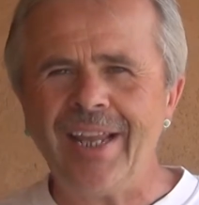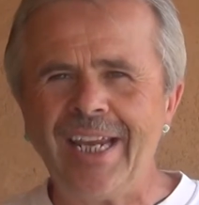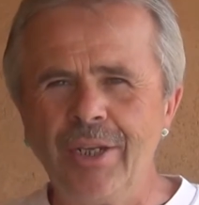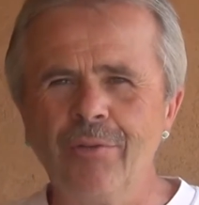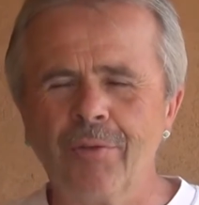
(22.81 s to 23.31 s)

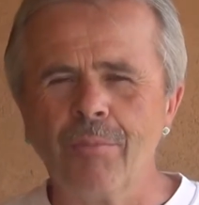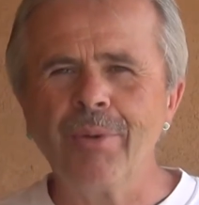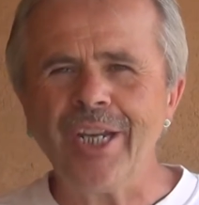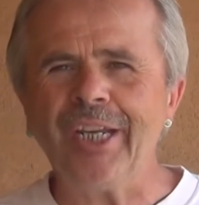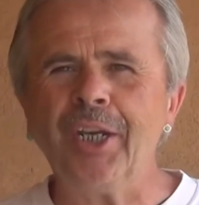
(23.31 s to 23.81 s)
thank you for
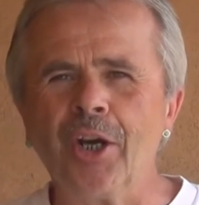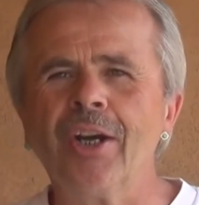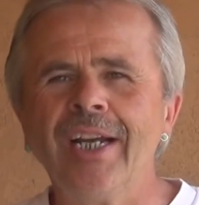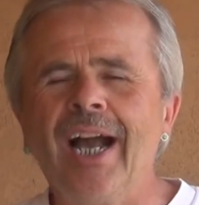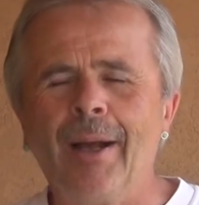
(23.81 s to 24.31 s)
being here.
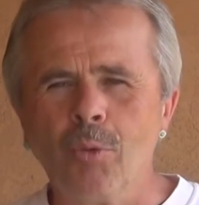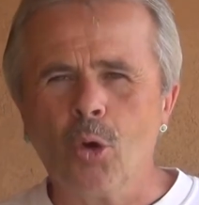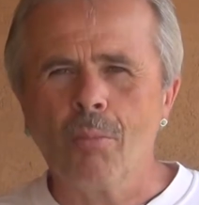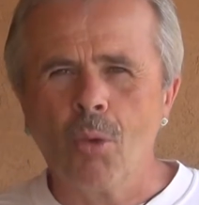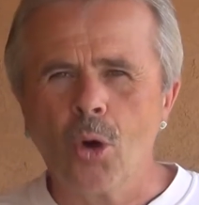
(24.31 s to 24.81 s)
I'm
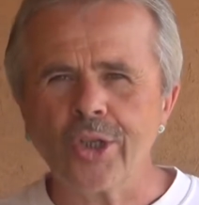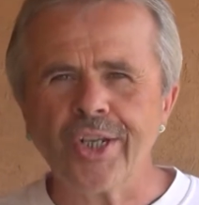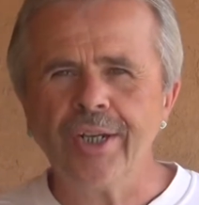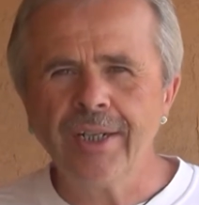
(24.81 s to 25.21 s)
Norm Morrison.